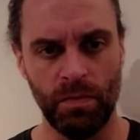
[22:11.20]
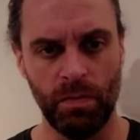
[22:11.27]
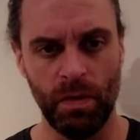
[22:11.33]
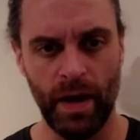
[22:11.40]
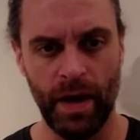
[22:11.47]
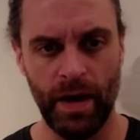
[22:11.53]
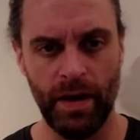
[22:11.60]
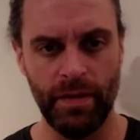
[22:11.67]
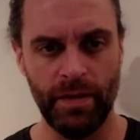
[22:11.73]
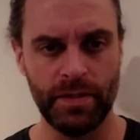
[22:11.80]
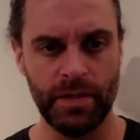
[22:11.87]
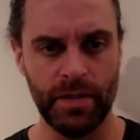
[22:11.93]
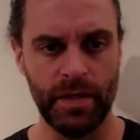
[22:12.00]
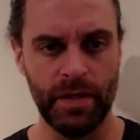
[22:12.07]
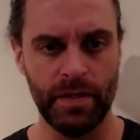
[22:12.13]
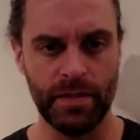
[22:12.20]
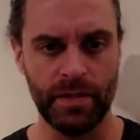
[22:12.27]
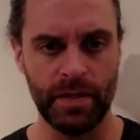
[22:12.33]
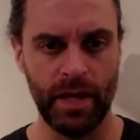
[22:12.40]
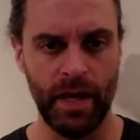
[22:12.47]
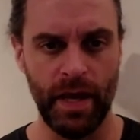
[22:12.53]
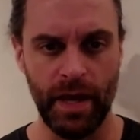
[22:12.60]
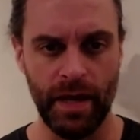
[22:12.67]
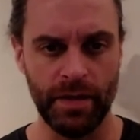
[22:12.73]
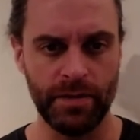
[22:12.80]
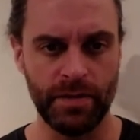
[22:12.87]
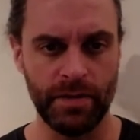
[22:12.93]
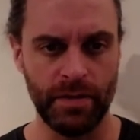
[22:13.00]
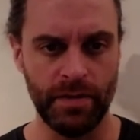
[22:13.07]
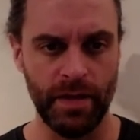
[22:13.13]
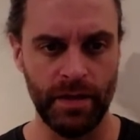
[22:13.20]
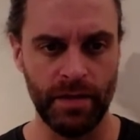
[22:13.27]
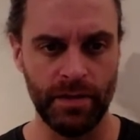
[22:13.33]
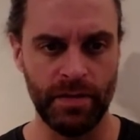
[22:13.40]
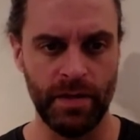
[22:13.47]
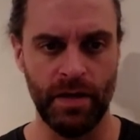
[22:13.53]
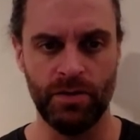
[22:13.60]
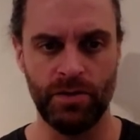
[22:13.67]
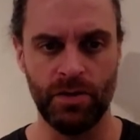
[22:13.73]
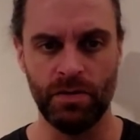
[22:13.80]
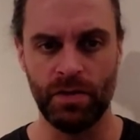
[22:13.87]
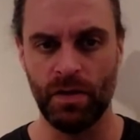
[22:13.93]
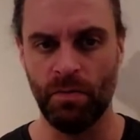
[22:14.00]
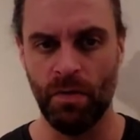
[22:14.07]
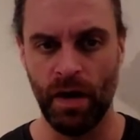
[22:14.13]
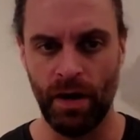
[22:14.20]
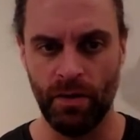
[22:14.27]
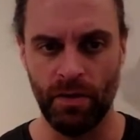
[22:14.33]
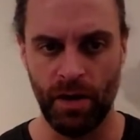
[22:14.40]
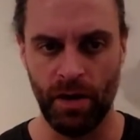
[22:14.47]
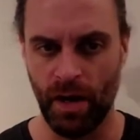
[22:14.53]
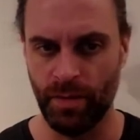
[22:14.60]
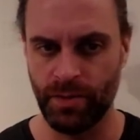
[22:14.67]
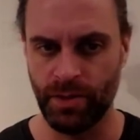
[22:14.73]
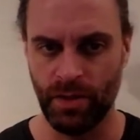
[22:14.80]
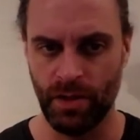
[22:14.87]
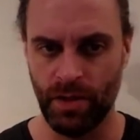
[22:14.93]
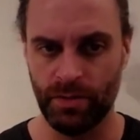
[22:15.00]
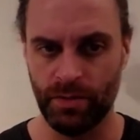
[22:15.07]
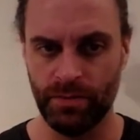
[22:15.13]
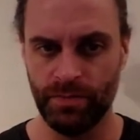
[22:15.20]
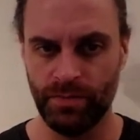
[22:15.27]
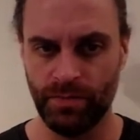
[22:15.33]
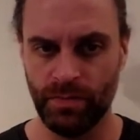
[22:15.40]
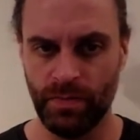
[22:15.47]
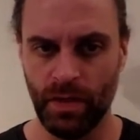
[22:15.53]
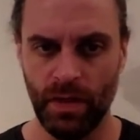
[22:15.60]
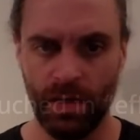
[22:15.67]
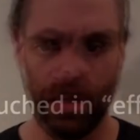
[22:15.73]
why this is the case, that these standards don't get wider adoption though. A